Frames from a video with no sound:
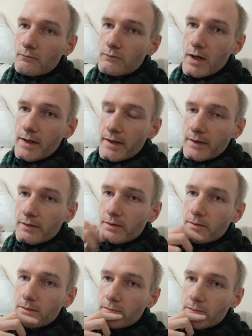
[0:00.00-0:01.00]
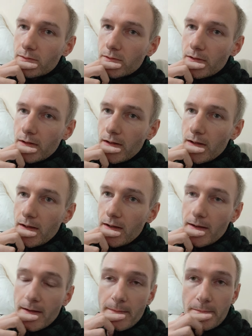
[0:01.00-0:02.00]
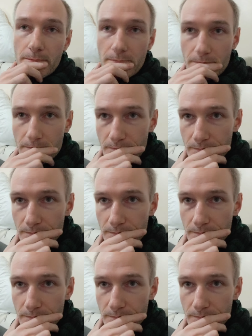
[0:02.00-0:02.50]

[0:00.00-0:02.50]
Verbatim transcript: running um,